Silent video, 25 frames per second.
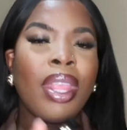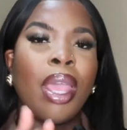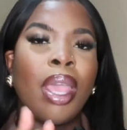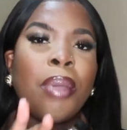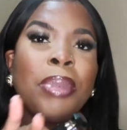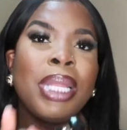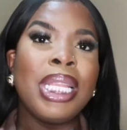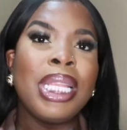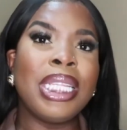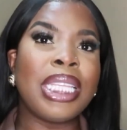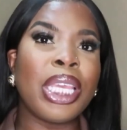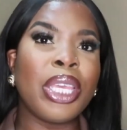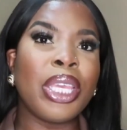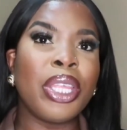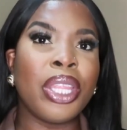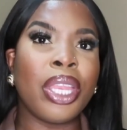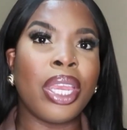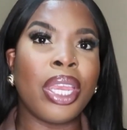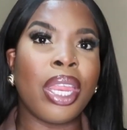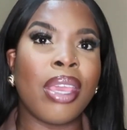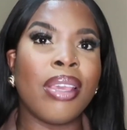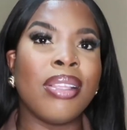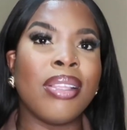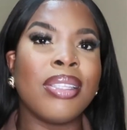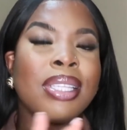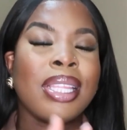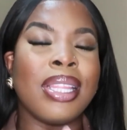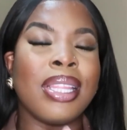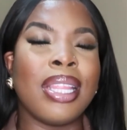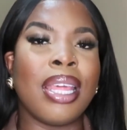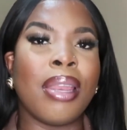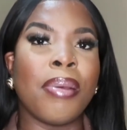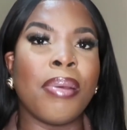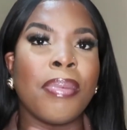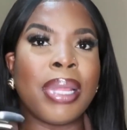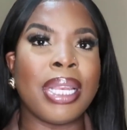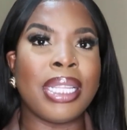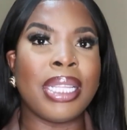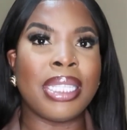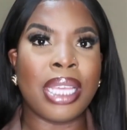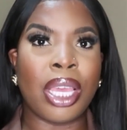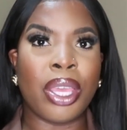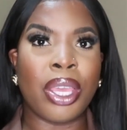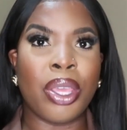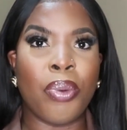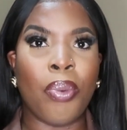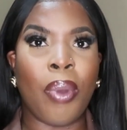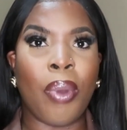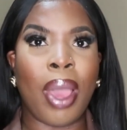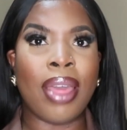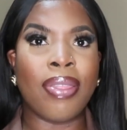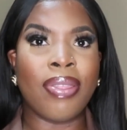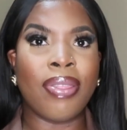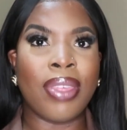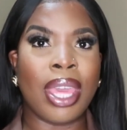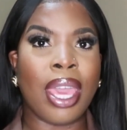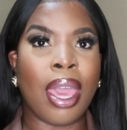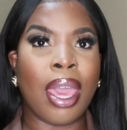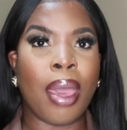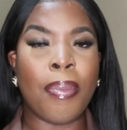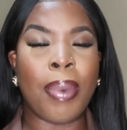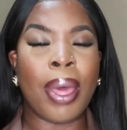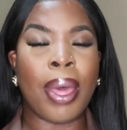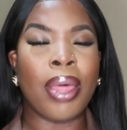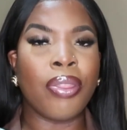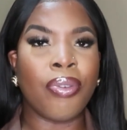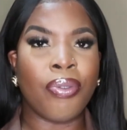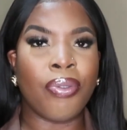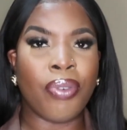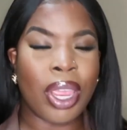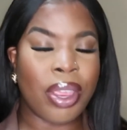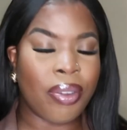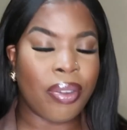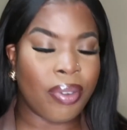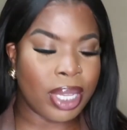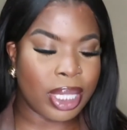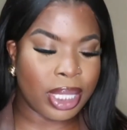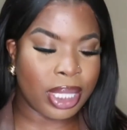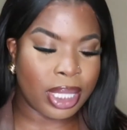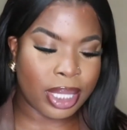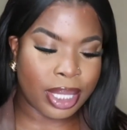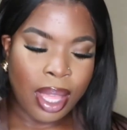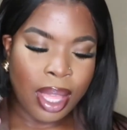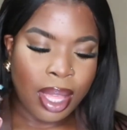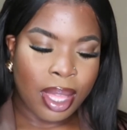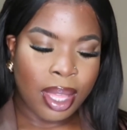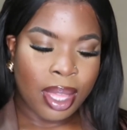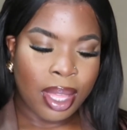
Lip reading: going to tell you the notes, and then I'm going to tell you what I think about the fragrance.